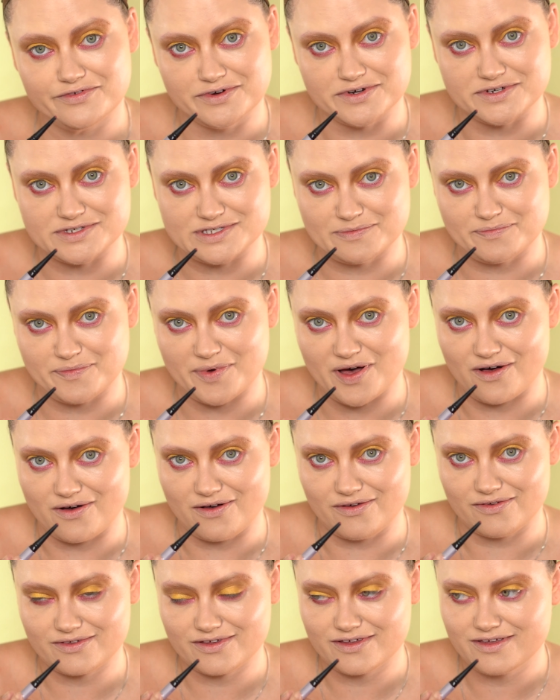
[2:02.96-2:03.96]
Fairuza
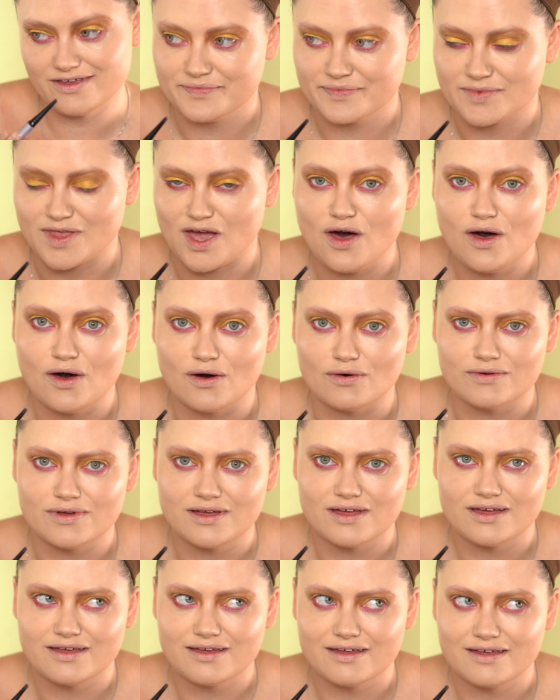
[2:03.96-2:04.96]
Balk. Oh,
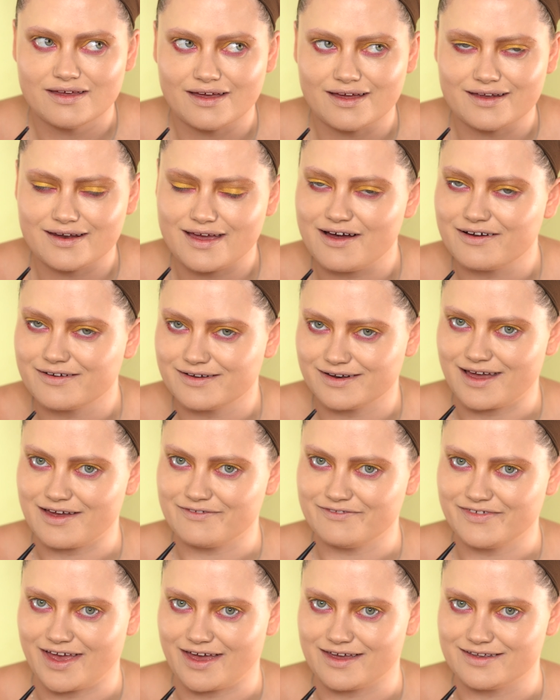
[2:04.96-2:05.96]
and how can
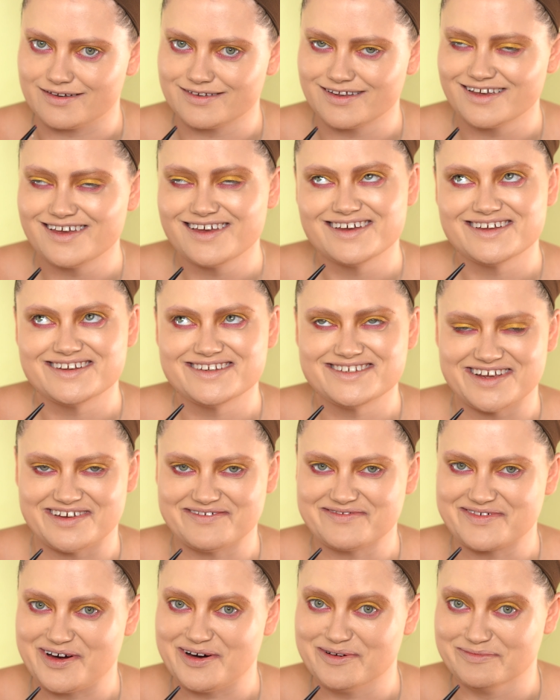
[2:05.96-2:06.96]
I forget
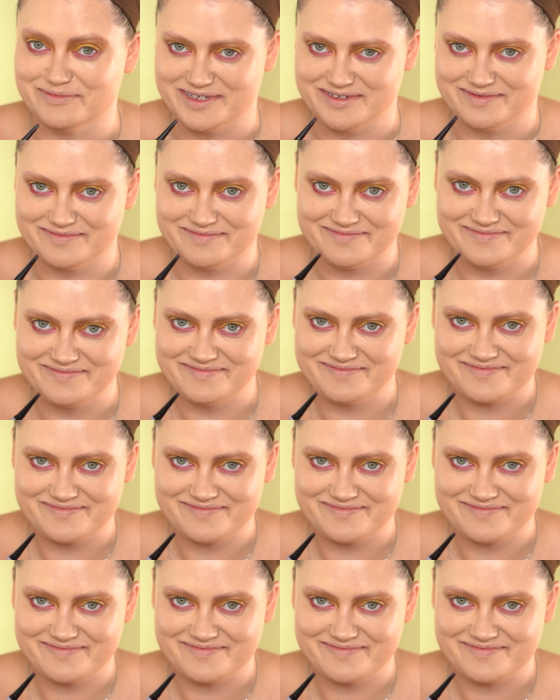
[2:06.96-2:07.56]
Jeff Goldblum?